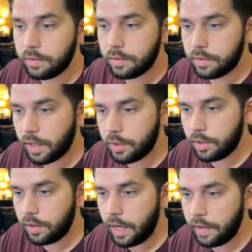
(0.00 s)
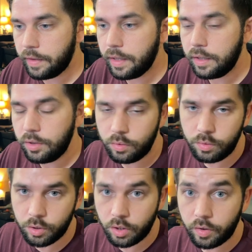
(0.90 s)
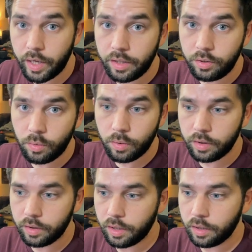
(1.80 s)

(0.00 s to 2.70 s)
section, and then you generate your